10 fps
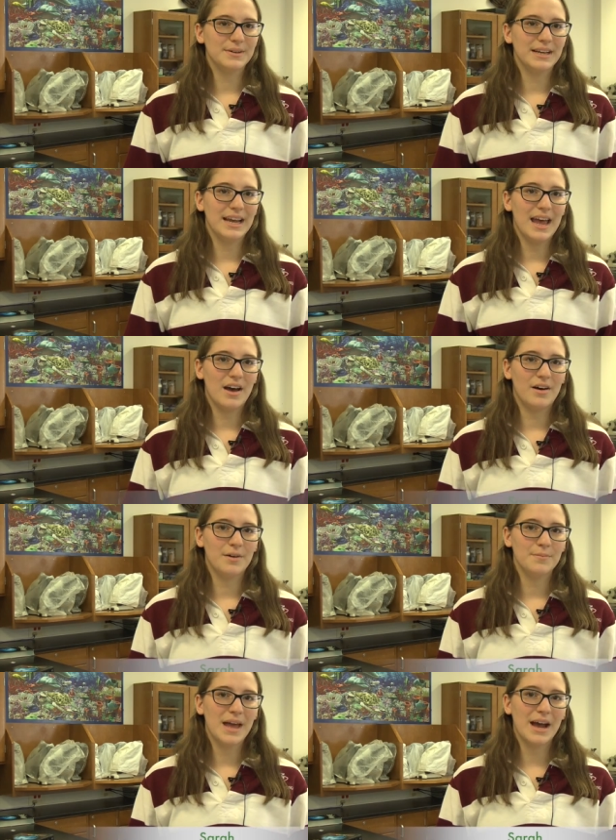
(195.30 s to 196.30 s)
it,
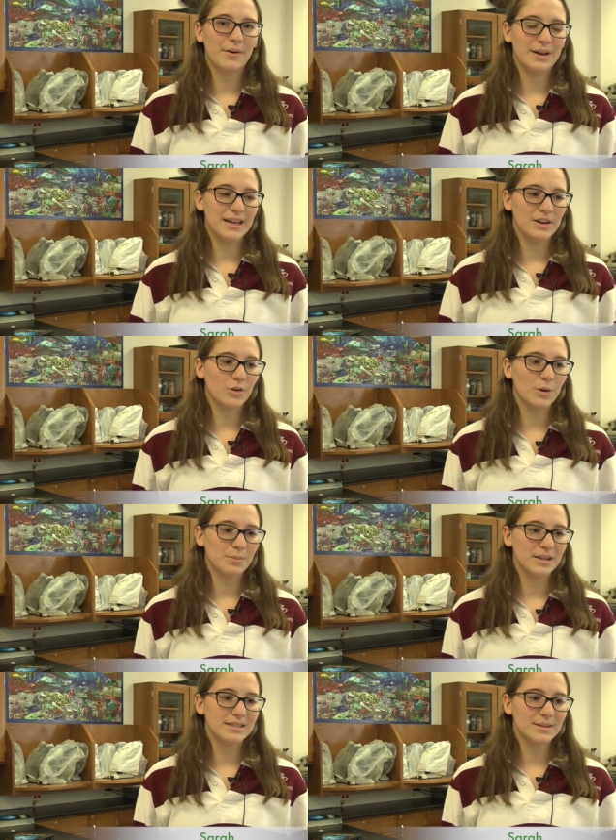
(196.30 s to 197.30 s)
um, how it
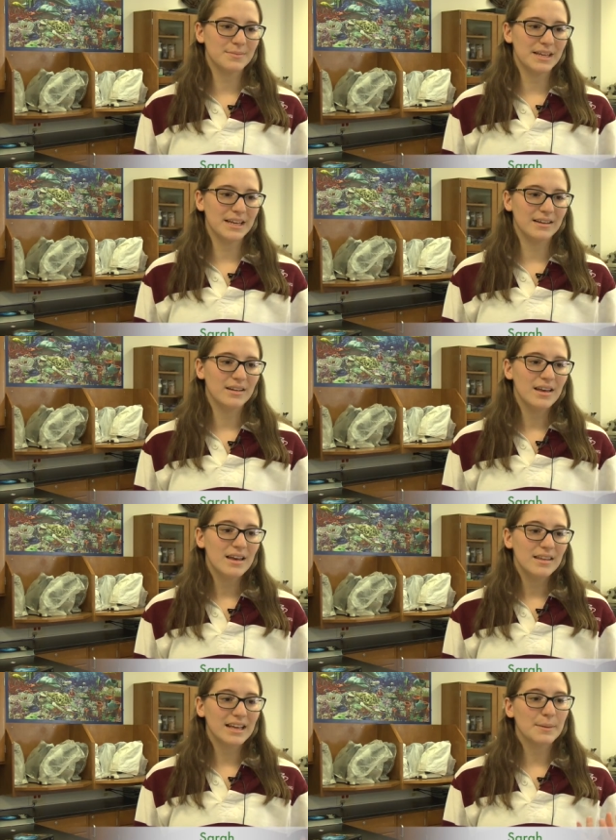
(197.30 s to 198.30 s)
incorporates something
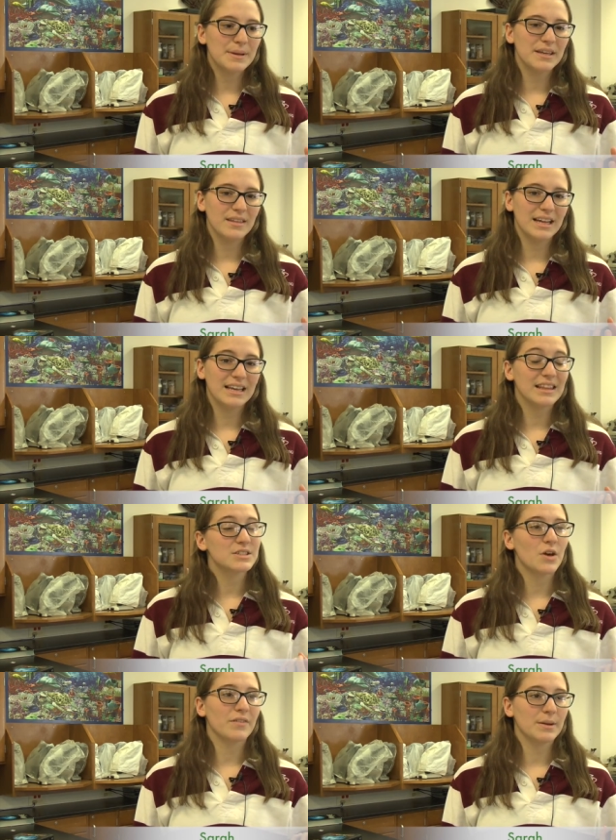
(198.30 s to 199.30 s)
like appealing and
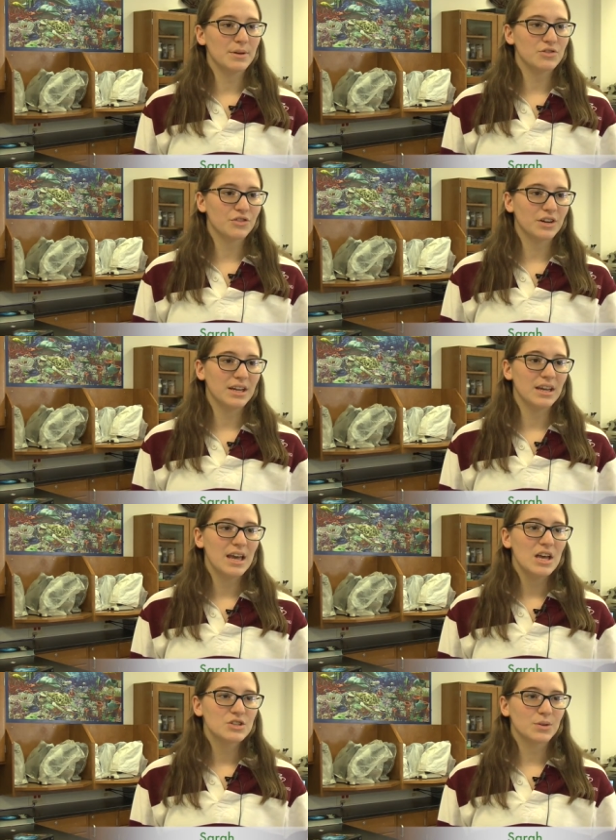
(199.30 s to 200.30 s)
like solving a mystery.
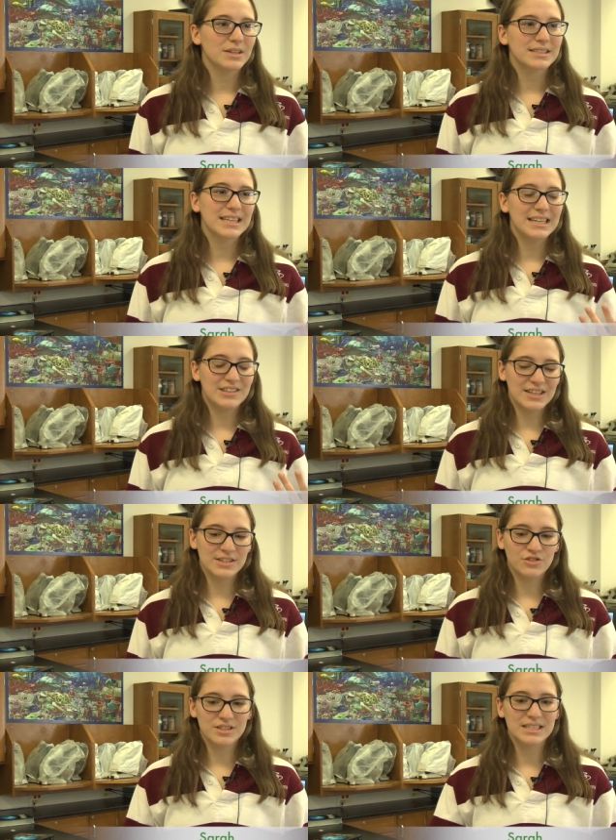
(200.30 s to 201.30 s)
So it
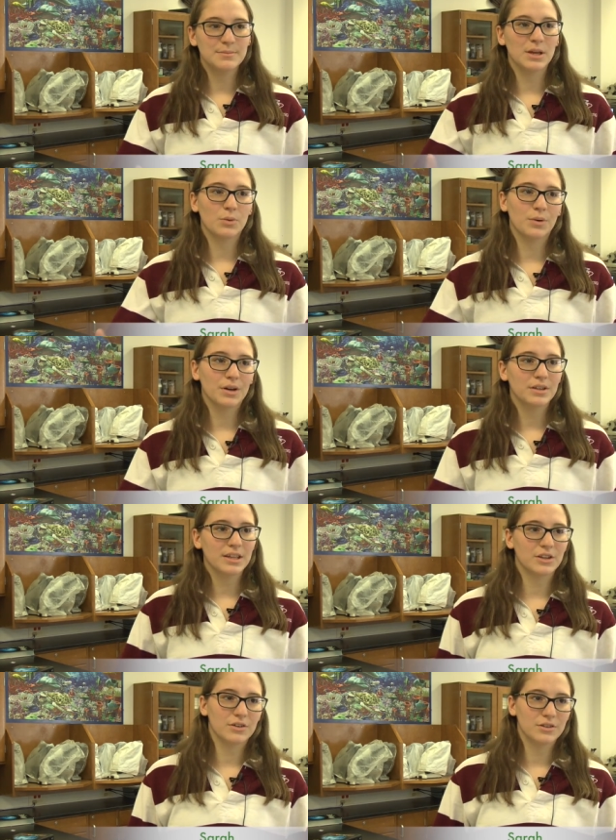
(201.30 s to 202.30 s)
doesn't just seem like work,
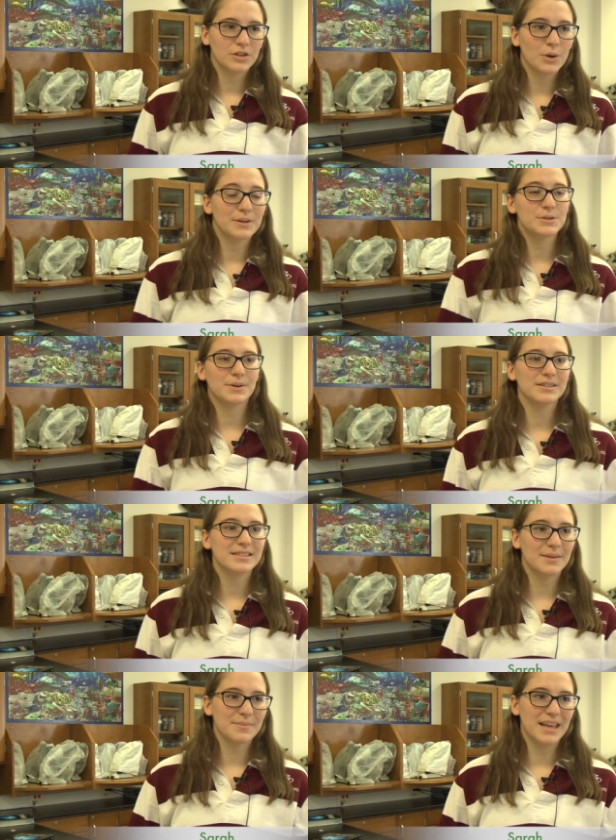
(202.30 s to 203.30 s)
like you're going
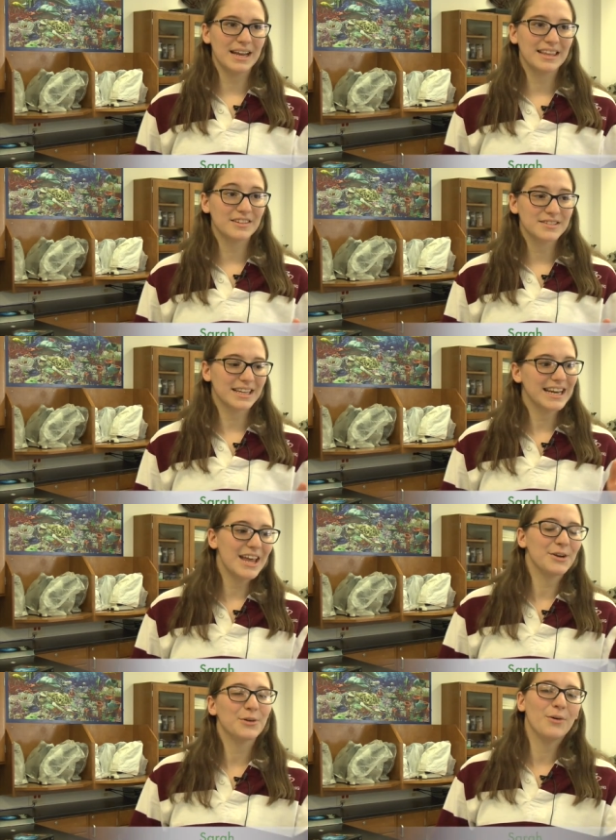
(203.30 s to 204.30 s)
towards something and there's like an end